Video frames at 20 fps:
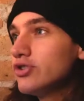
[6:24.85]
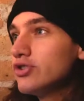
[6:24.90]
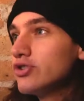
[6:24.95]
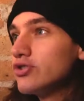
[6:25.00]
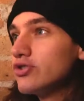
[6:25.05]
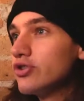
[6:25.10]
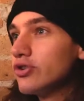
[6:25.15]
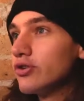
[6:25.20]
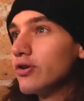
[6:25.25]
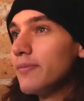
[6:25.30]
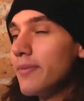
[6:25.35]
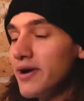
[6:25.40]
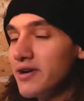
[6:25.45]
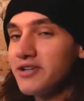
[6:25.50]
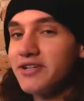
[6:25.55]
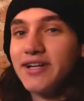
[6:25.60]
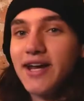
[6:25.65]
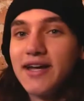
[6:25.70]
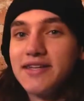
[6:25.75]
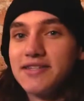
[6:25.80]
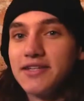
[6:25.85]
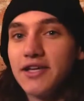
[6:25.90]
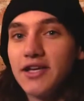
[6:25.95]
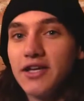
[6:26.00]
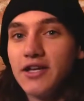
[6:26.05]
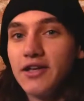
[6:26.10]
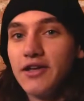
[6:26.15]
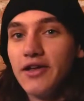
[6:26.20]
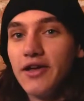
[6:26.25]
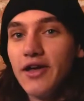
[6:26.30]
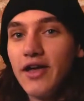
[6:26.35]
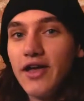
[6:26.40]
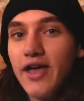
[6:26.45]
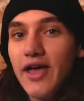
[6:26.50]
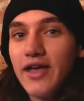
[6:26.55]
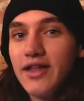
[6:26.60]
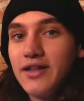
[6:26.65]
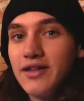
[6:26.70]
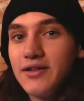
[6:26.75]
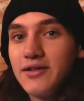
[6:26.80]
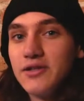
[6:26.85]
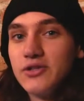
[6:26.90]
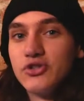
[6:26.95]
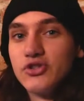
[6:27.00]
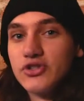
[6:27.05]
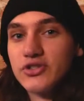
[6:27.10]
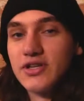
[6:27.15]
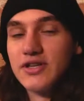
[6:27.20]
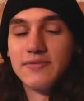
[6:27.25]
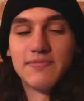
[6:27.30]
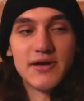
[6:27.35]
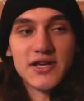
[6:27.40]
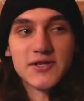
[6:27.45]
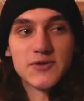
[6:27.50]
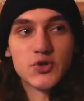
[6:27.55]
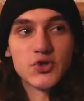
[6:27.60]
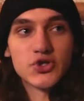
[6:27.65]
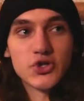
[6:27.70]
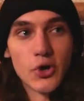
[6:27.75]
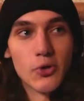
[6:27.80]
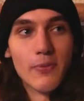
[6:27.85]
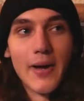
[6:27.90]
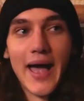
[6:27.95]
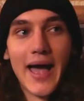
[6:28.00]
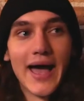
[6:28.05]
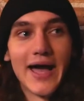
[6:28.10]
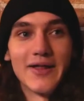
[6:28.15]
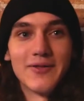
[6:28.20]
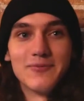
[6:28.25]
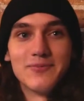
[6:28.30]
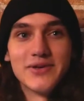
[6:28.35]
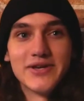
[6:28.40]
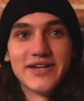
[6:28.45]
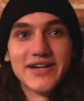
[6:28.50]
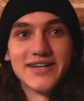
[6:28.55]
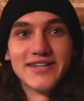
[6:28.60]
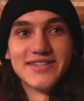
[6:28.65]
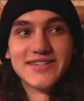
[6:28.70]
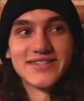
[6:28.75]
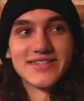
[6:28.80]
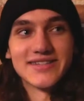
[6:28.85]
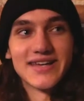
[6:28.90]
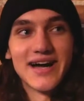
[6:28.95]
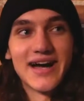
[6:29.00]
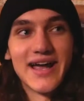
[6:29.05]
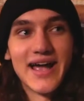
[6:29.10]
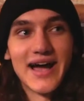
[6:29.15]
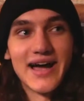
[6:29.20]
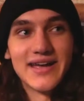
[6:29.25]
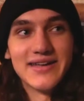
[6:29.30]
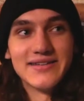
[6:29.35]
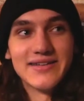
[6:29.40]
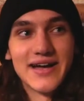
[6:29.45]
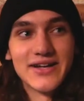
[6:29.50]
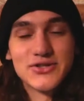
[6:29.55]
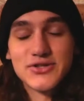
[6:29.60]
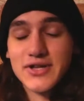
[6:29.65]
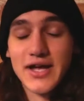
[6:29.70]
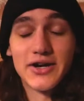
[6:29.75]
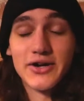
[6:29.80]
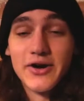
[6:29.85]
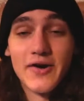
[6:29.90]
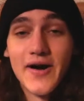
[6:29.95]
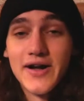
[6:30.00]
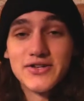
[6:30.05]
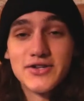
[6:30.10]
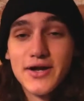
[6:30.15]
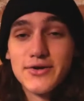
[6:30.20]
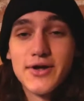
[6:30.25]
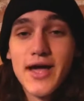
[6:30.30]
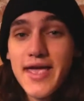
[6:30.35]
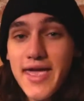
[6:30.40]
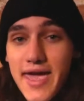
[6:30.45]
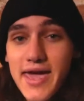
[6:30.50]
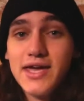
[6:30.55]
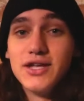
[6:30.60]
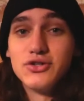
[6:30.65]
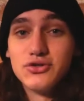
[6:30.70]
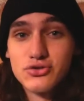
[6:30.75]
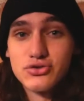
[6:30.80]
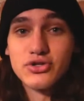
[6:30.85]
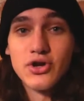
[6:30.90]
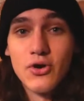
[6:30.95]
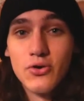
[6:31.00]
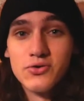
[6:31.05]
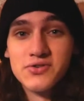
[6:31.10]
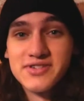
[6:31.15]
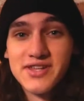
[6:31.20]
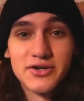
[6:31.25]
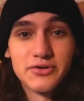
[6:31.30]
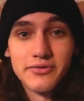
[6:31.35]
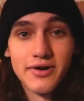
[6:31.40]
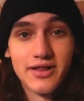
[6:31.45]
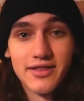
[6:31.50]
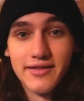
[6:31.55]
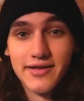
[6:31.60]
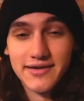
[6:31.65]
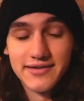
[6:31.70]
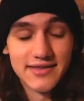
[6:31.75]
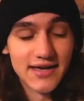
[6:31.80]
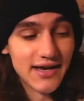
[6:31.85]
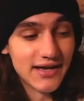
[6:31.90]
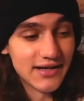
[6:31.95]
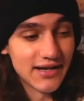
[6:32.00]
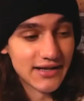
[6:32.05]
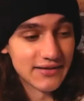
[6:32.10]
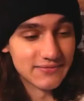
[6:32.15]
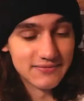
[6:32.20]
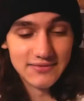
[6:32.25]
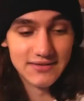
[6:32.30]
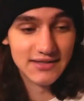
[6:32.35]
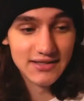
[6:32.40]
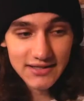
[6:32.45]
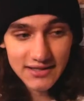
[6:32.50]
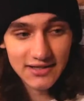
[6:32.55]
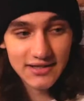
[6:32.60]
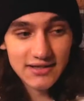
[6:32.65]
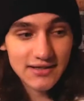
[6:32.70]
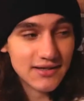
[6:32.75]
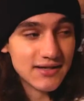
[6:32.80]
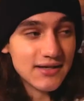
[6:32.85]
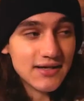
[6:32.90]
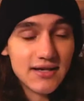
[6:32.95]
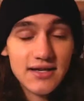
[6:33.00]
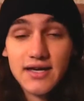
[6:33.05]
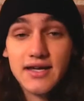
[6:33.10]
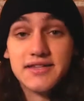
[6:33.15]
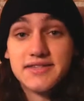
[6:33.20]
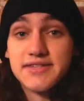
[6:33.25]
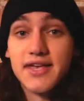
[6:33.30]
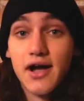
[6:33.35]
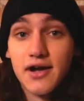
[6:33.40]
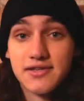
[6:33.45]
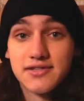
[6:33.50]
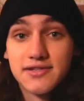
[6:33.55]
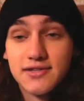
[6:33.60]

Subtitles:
they're Americanizing it, and it makes me so mad because I don't know. I hate shows that are written like that. It sucks.